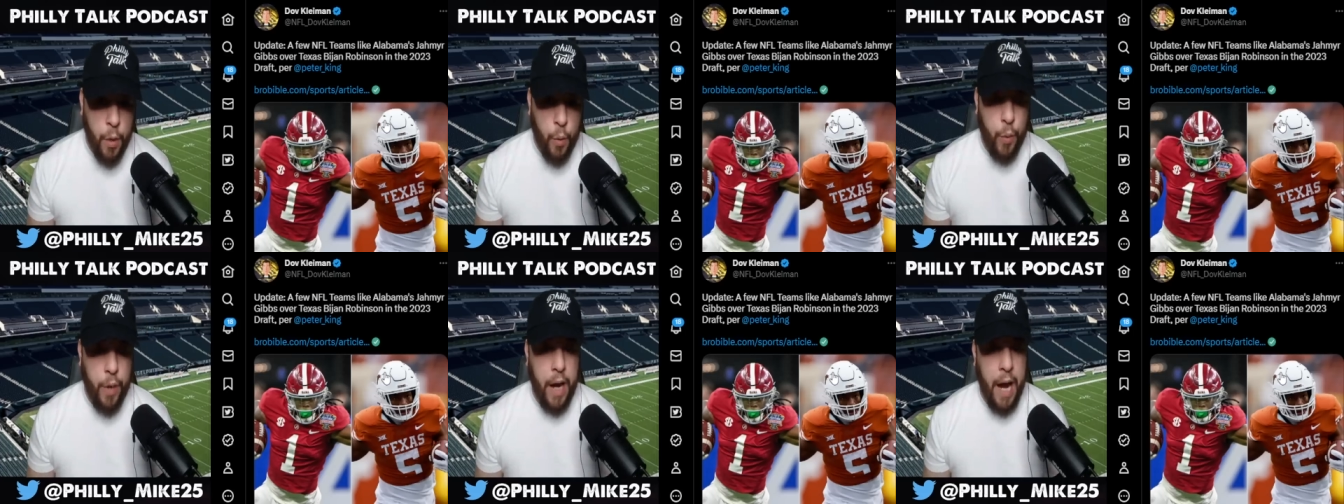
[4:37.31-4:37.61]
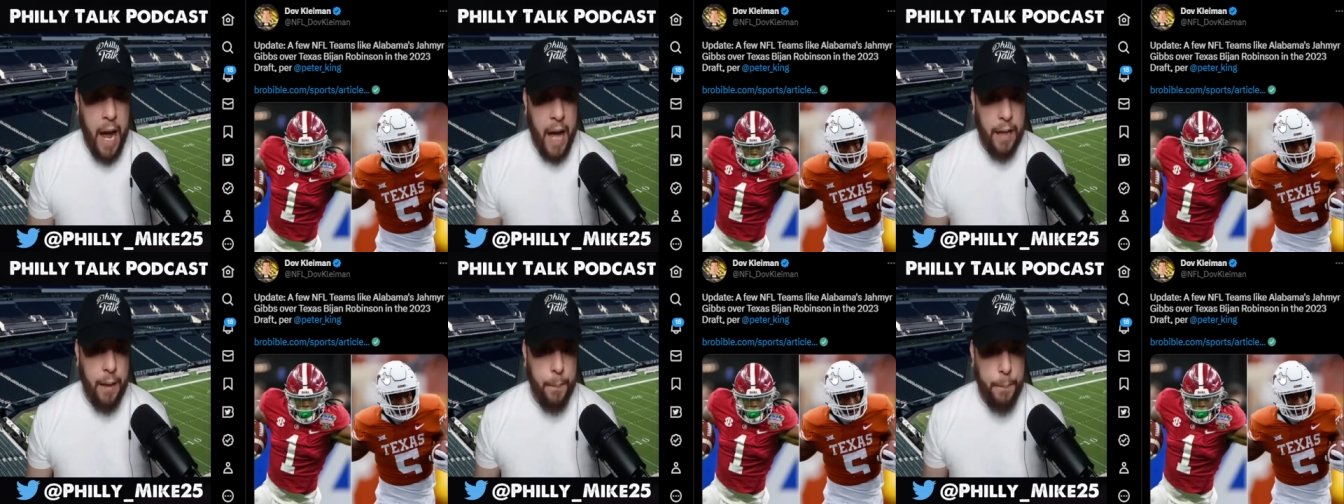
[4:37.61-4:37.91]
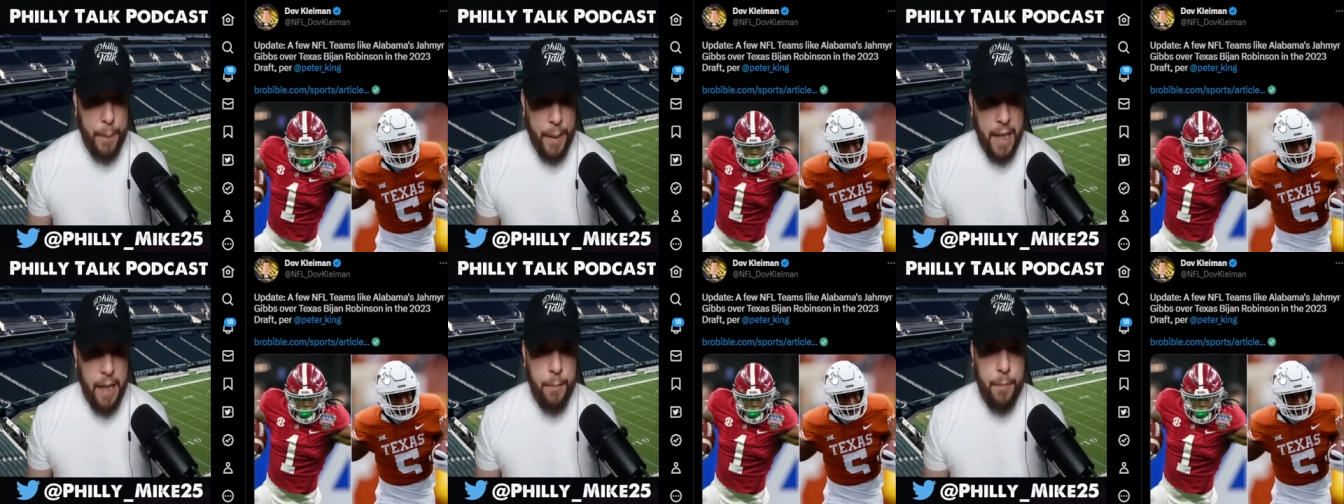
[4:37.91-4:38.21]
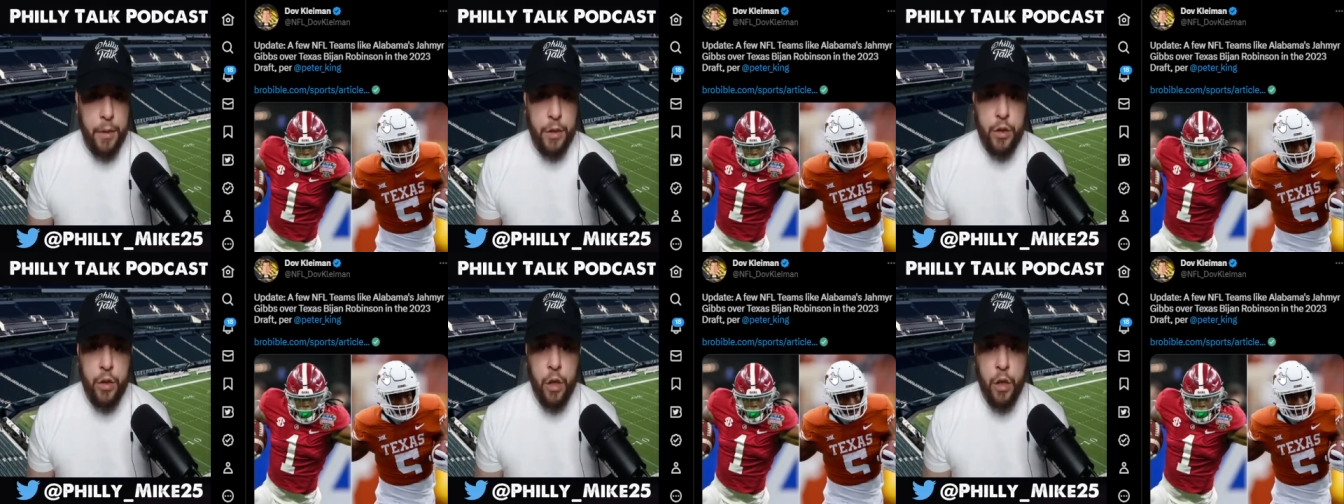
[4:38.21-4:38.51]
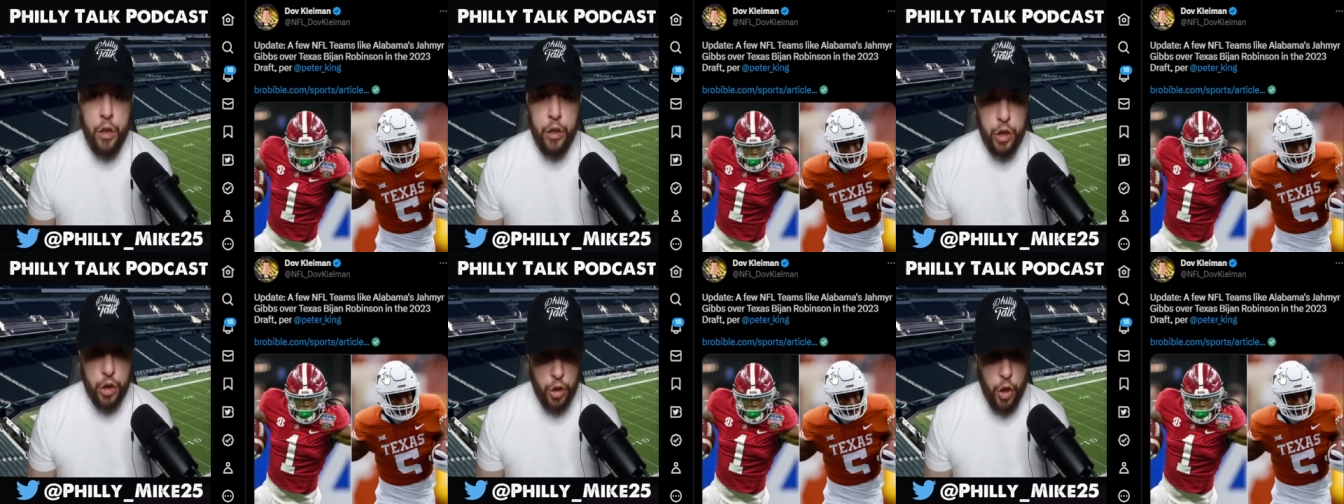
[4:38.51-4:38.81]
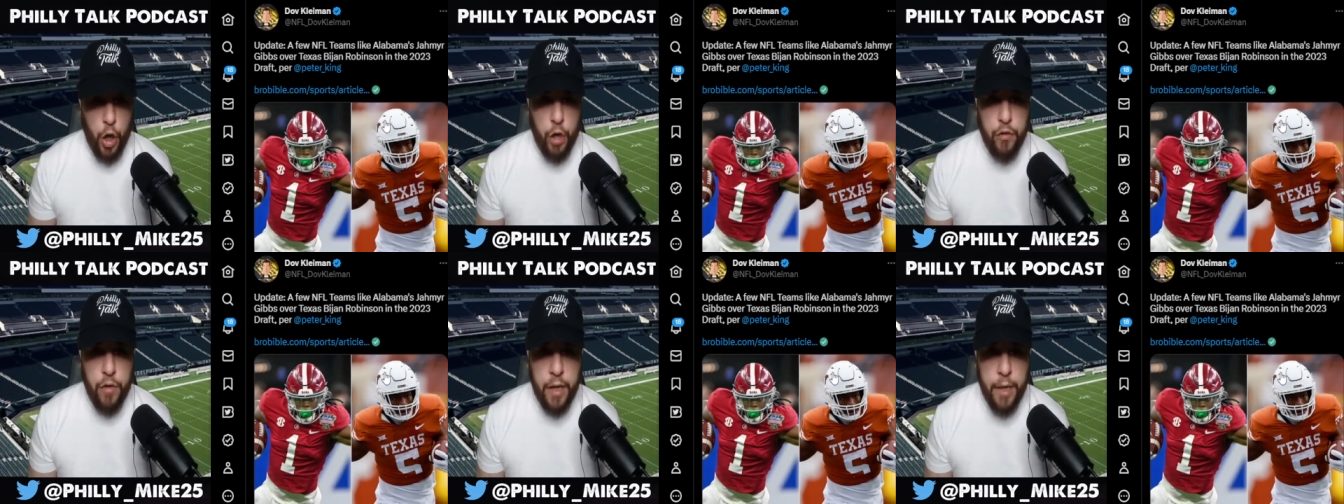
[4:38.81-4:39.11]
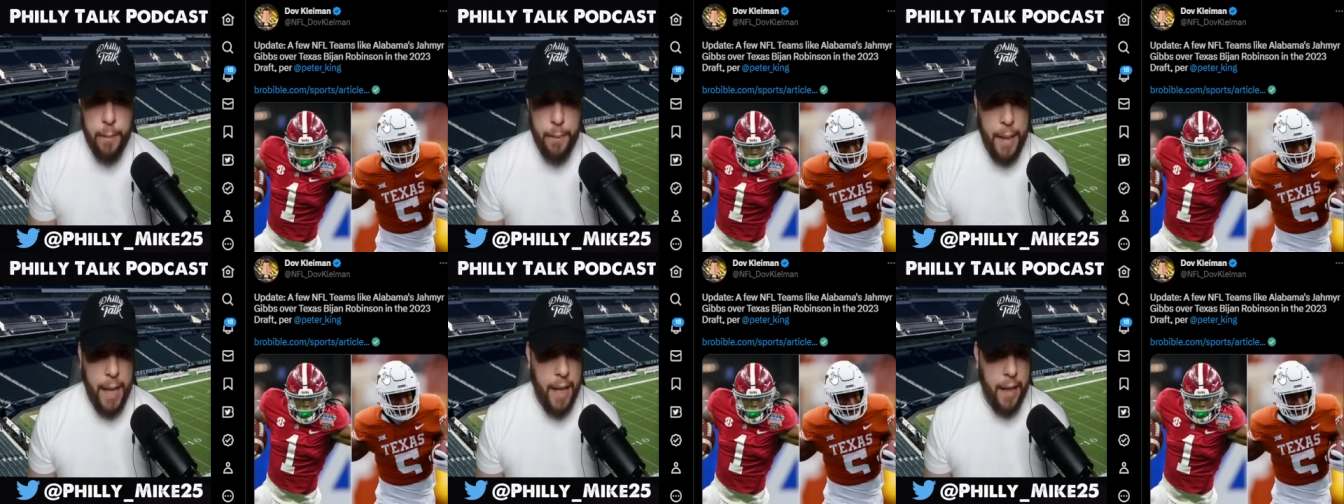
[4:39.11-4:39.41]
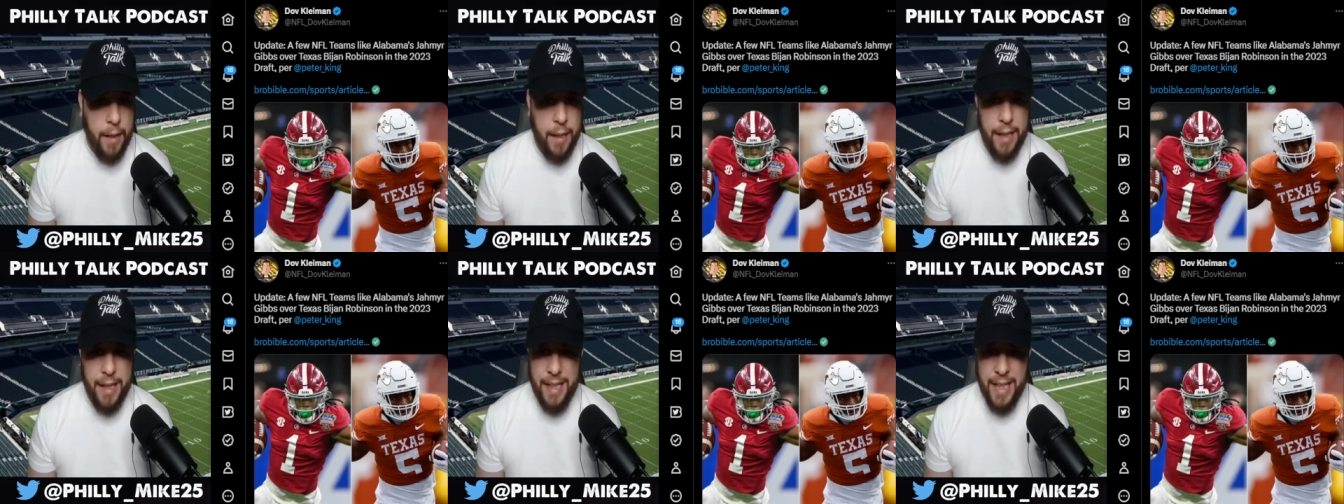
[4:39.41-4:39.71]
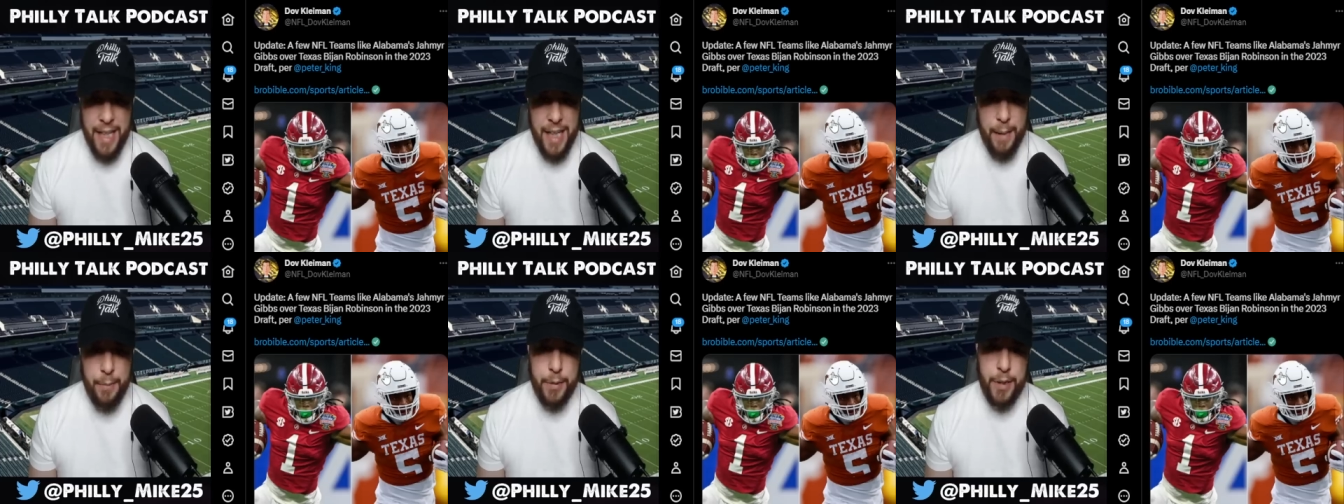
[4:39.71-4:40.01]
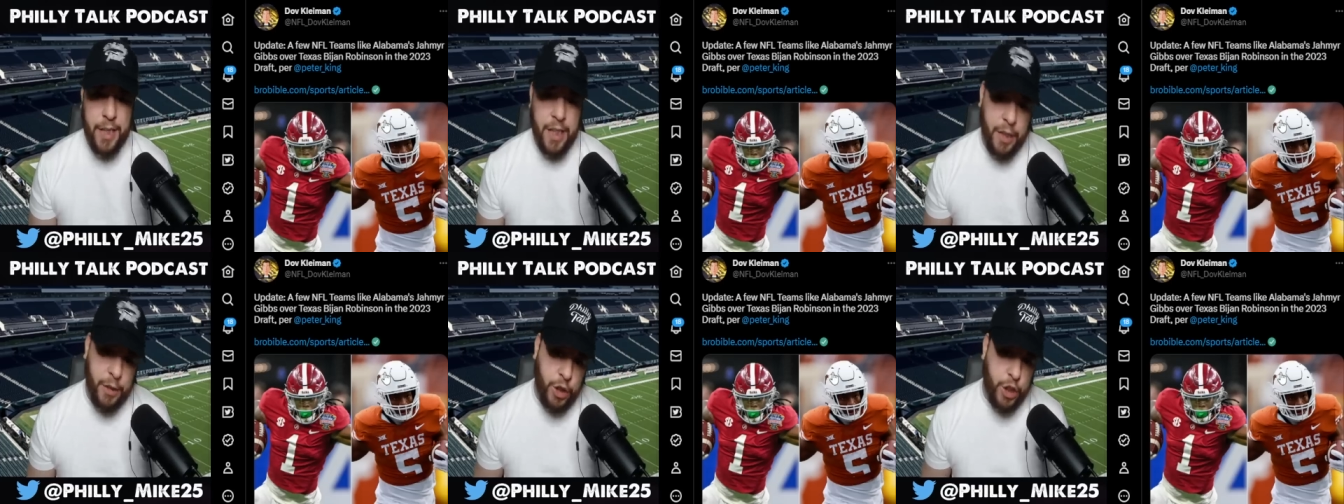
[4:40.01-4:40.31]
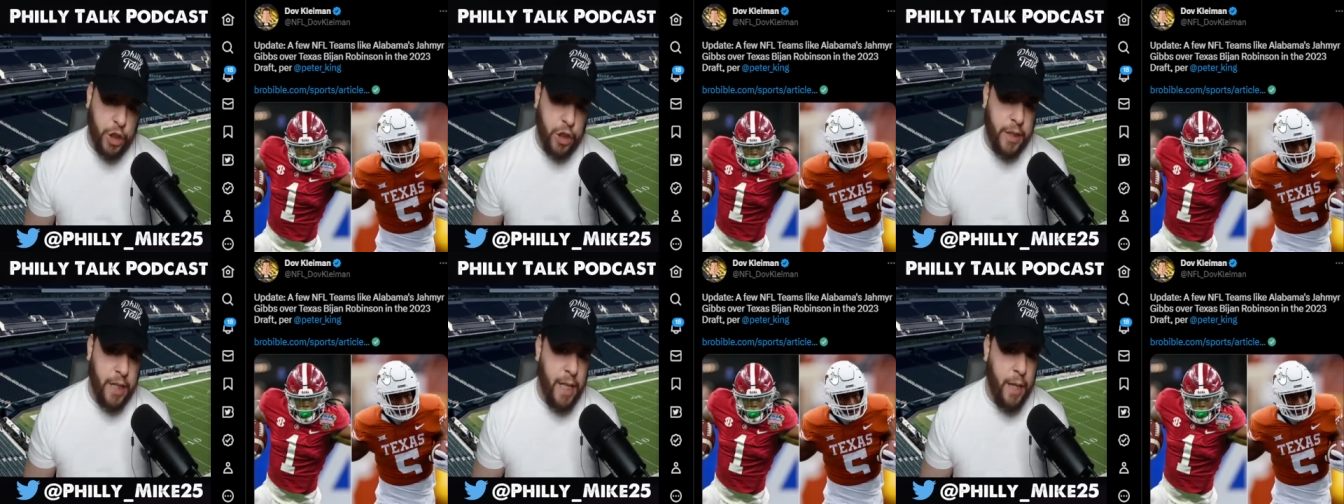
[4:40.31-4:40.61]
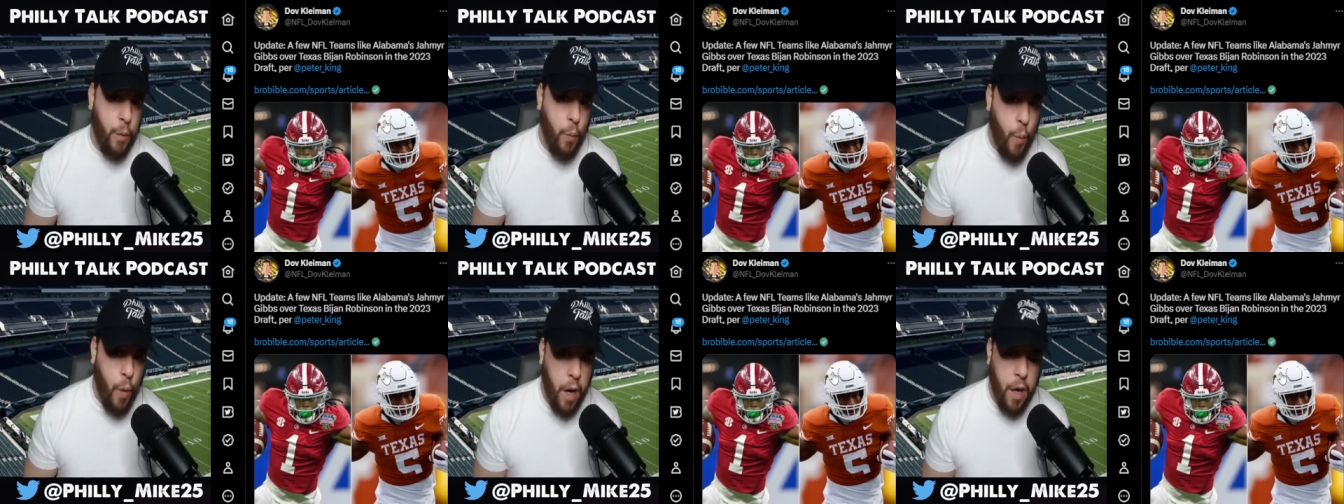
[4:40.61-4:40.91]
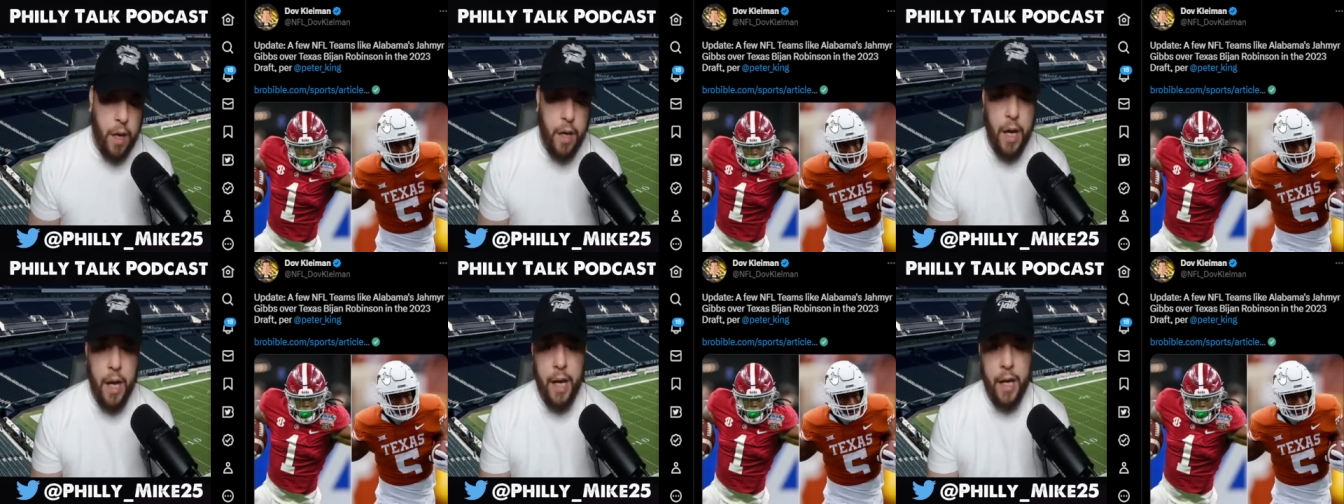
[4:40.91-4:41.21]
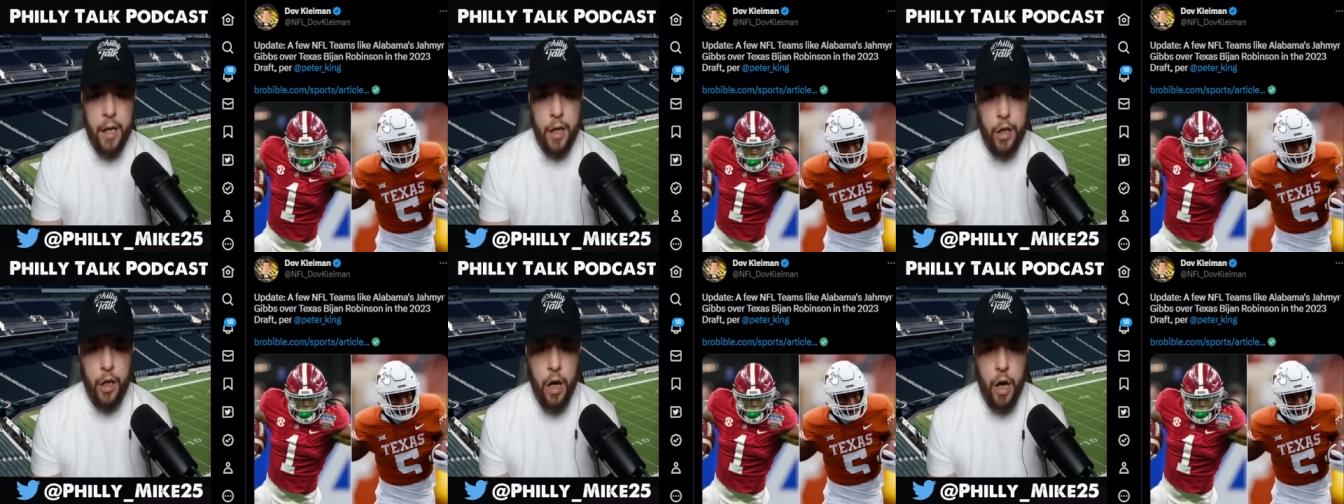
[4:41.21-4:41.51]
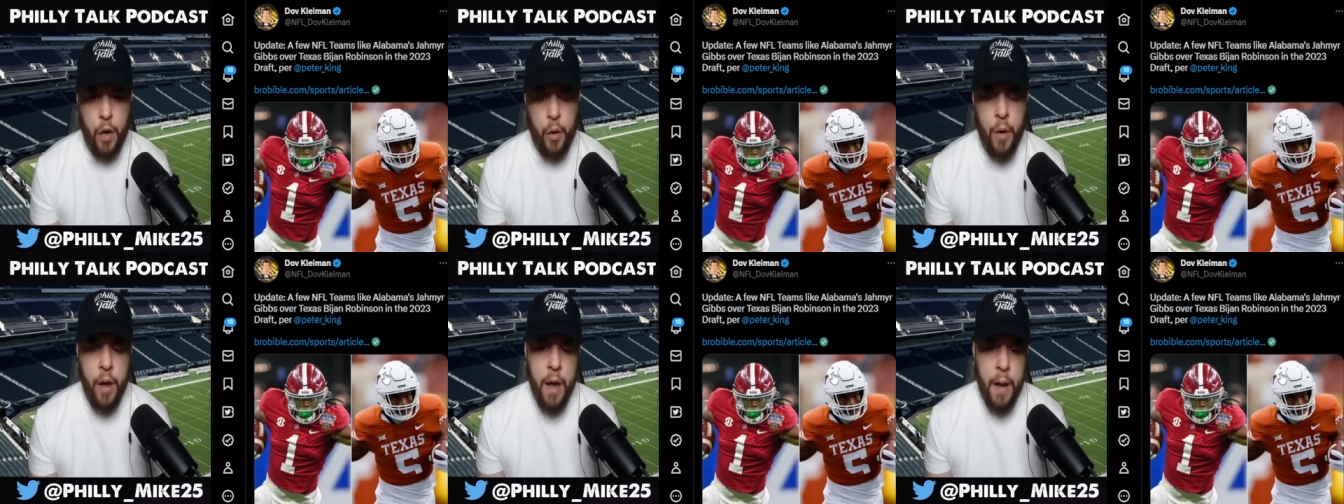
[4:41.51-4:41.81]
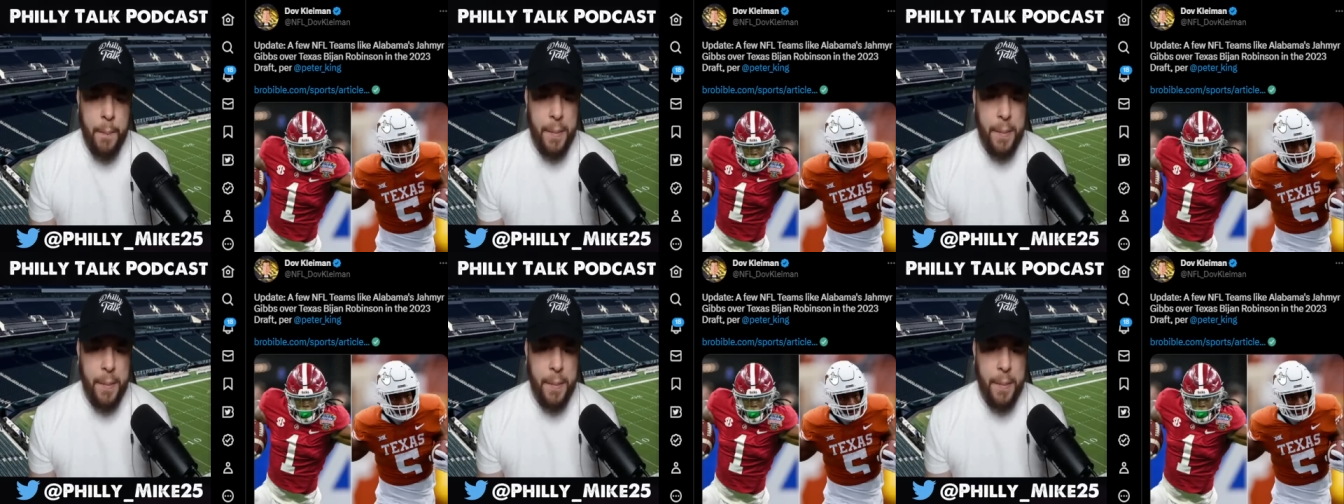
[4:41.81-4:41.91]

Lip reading: where Alabama's star running back Gibbs can just hit one cut and go